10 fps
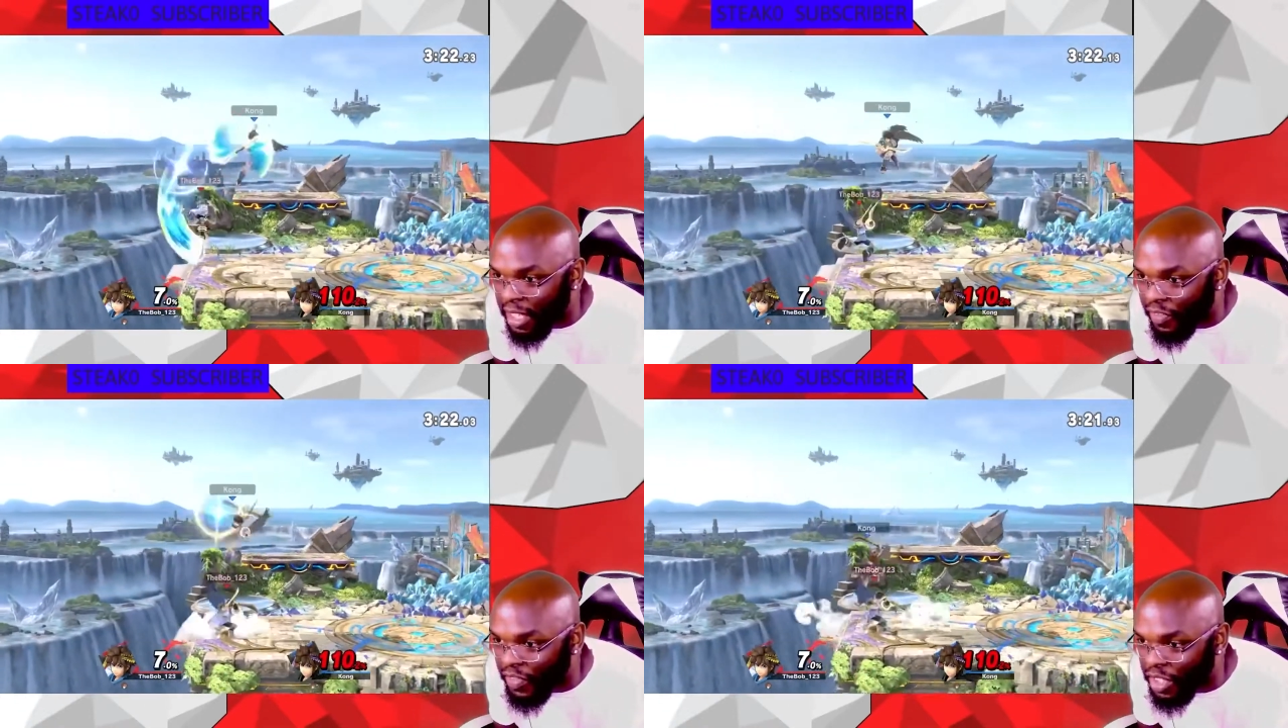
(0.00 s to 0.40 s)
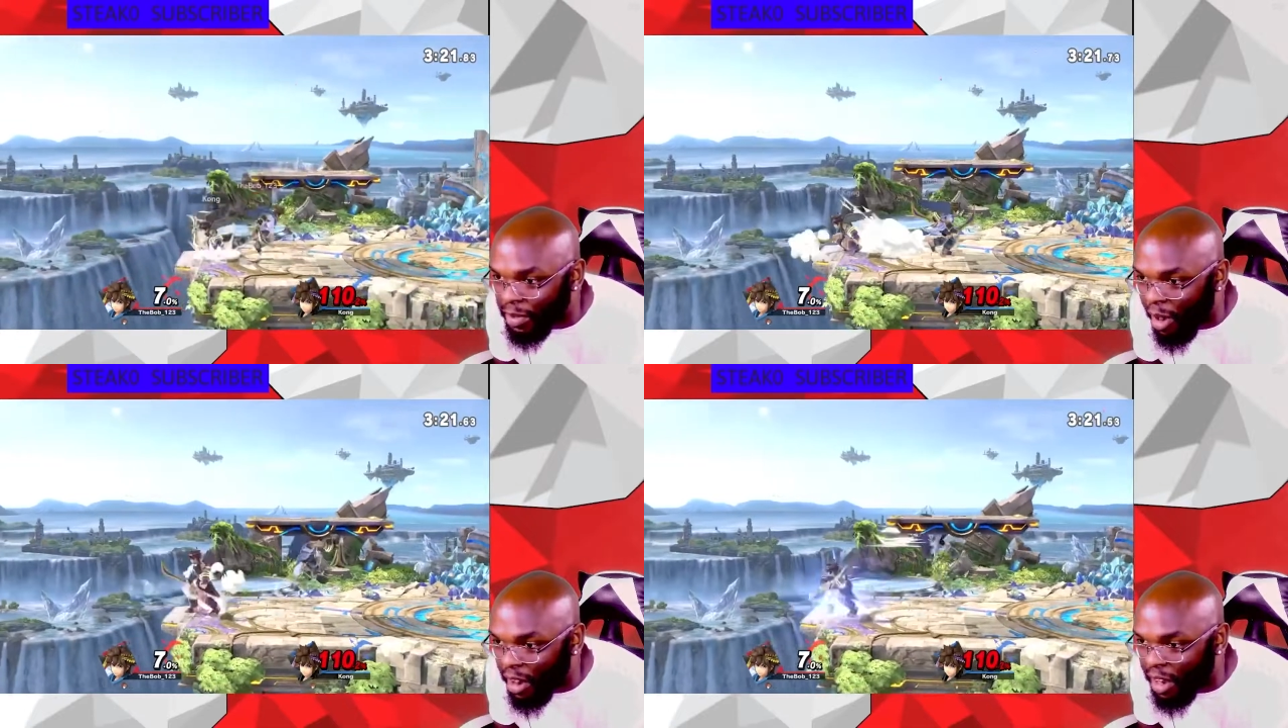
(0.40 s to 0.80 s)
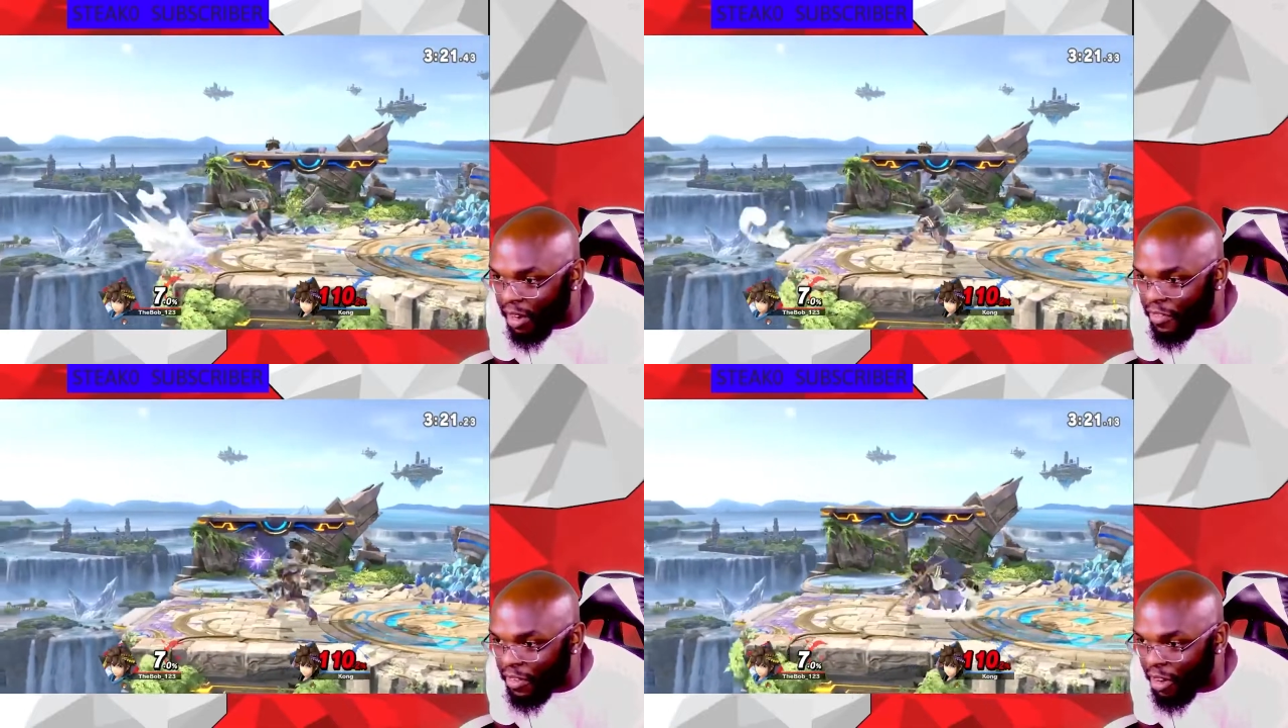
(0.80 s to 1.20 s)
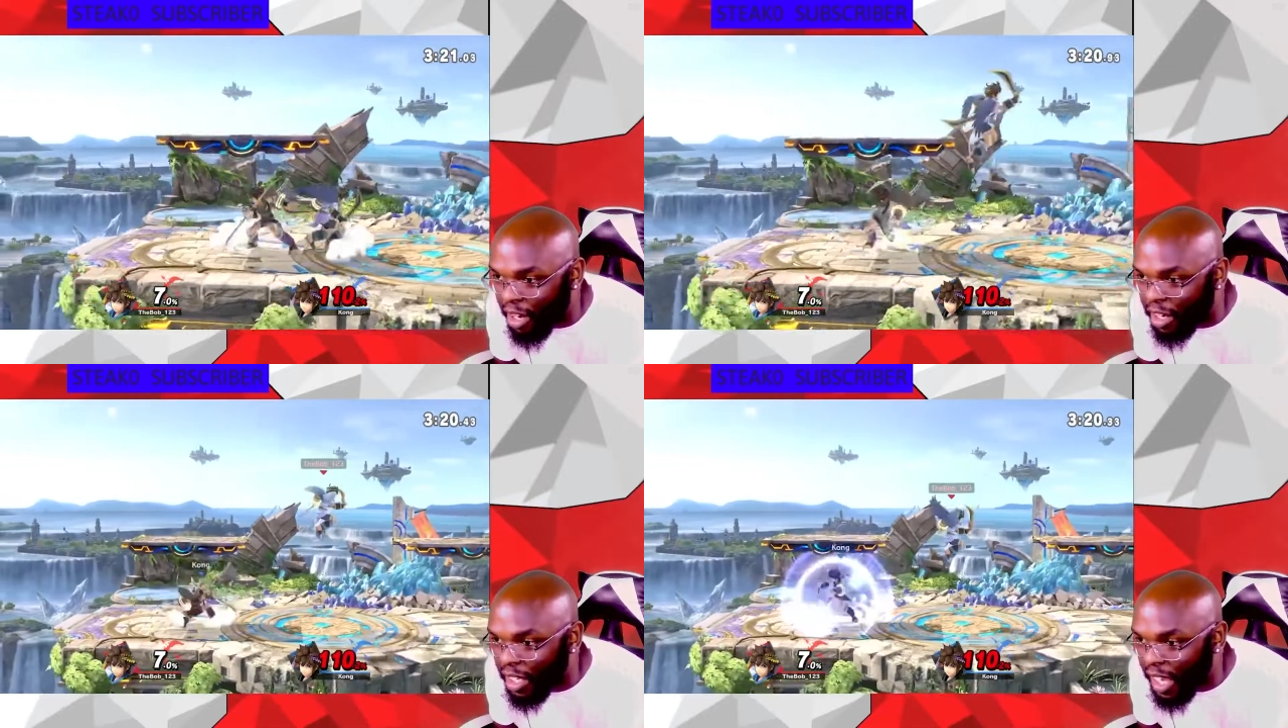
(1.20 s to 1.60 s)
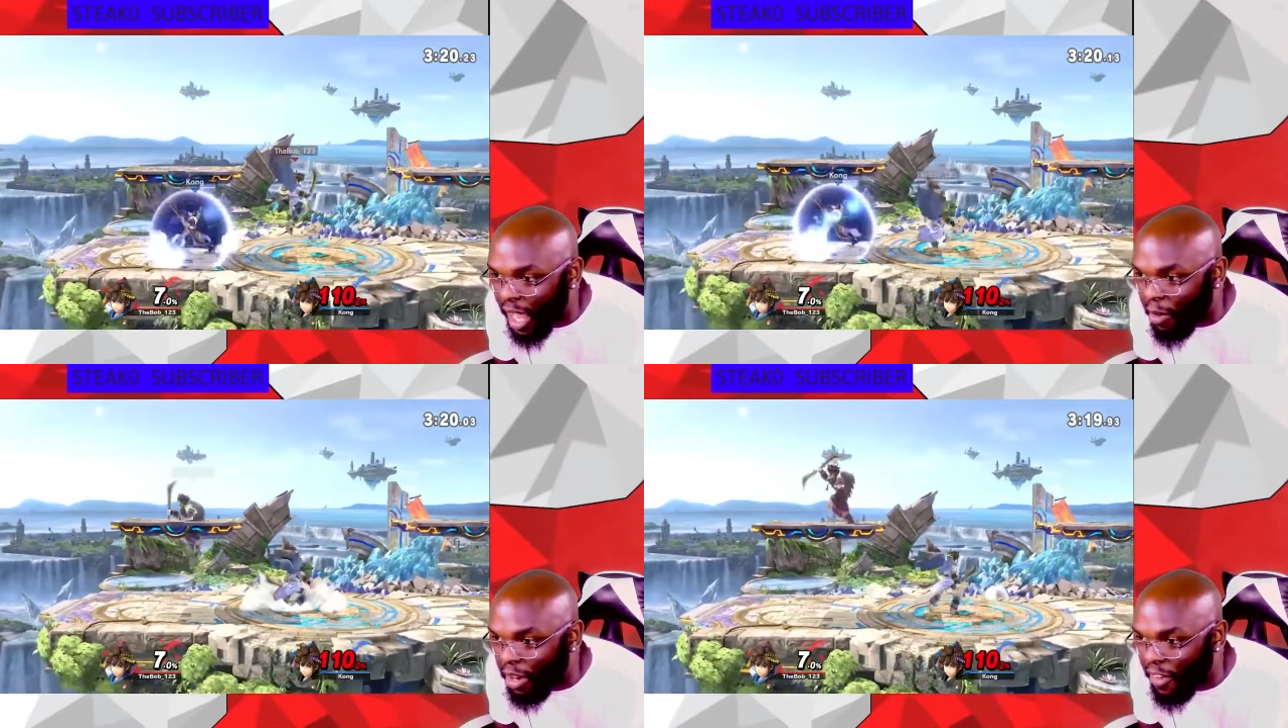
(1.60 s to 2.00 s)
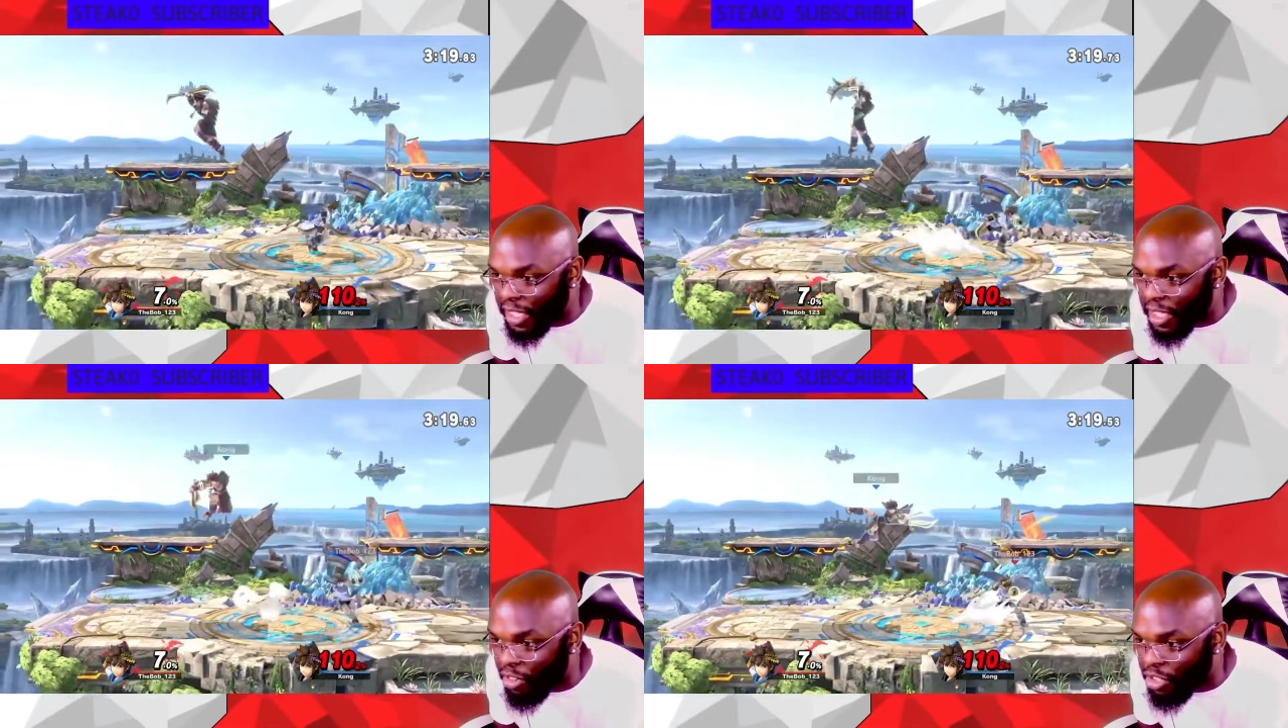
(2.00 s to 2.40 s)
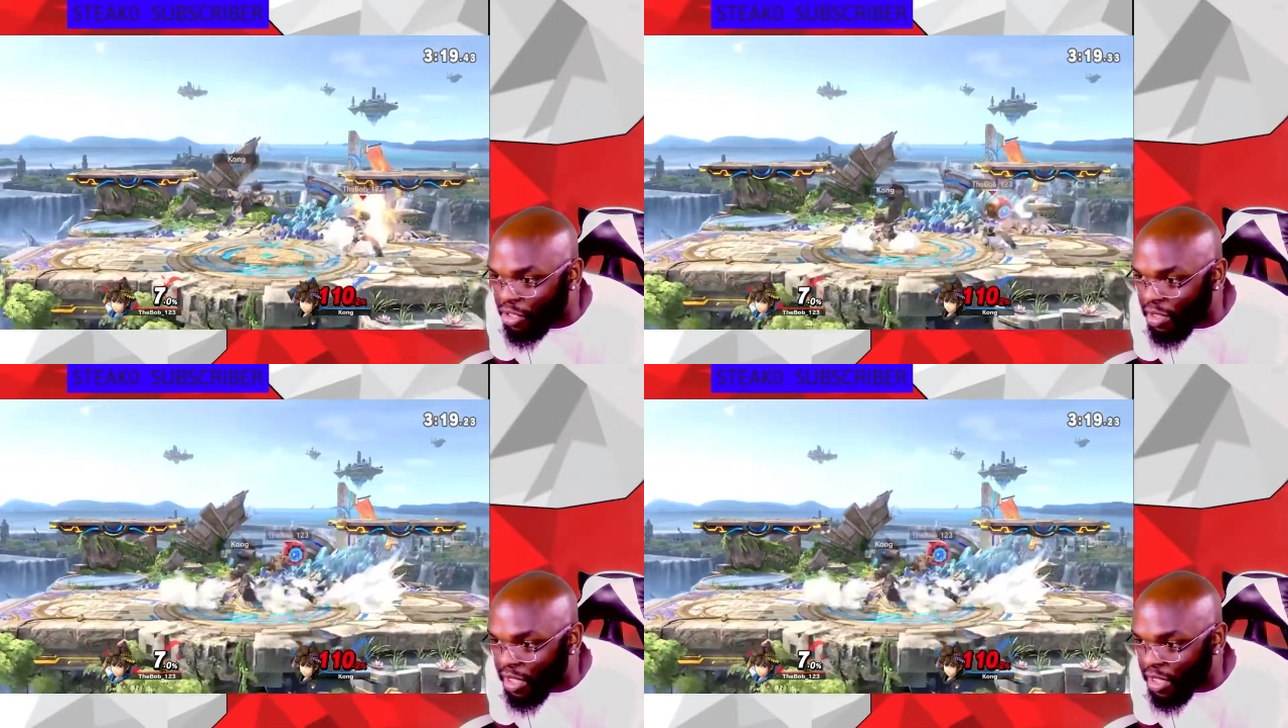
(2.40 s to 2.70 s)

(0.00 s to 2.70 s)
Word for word: smarter than a fifth grader. Like, what if I told you